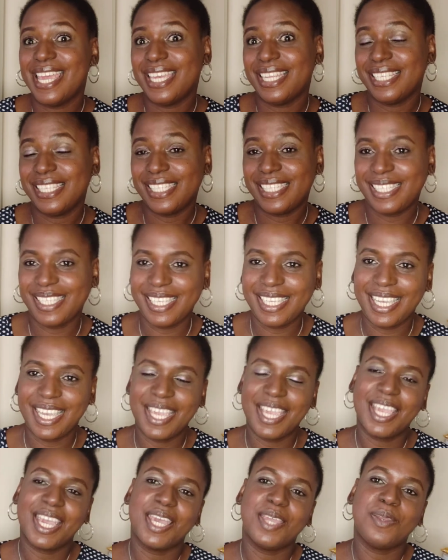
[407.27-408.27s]
in
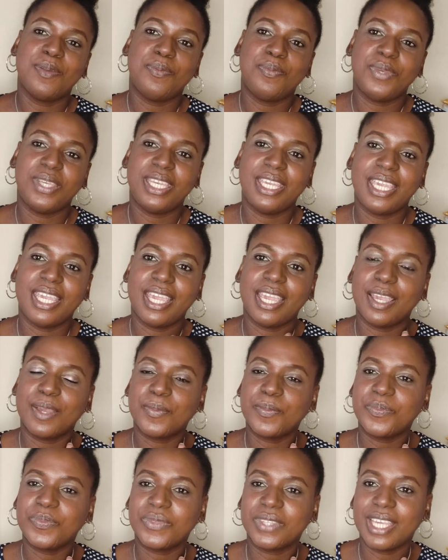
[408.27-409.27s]
seeing and
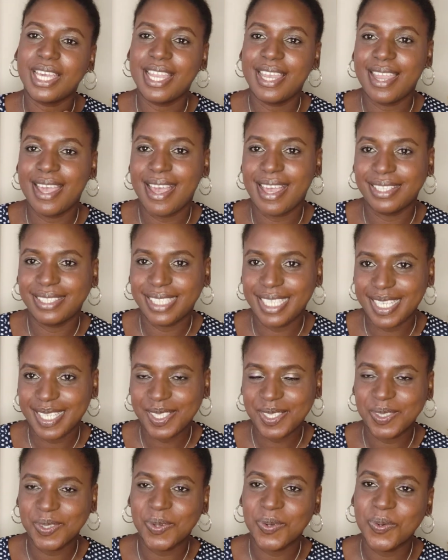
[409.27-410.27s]
being
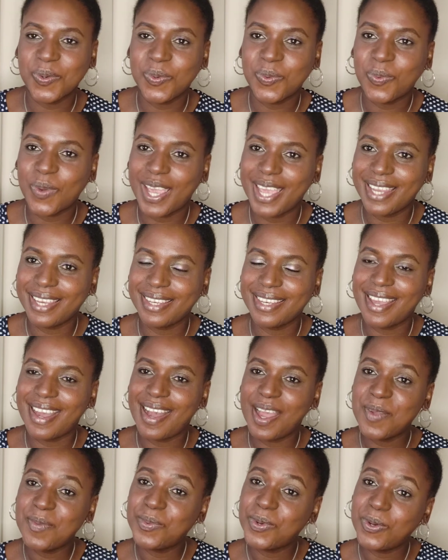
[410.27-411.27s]
alerted when
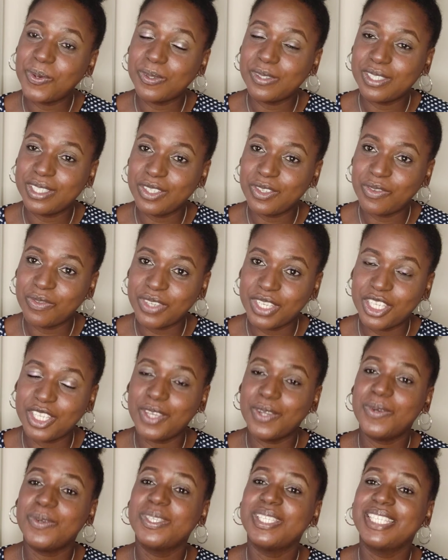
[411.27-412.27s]
I post new
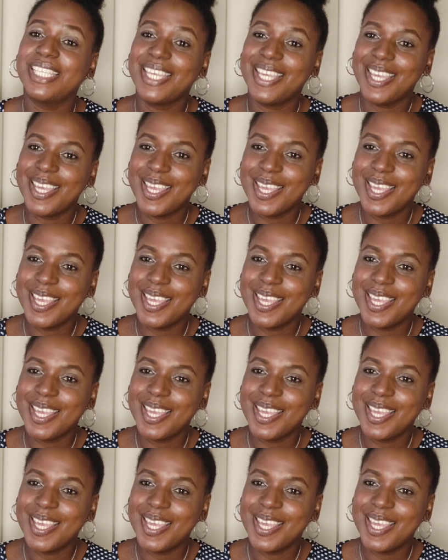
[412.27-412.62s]
videos,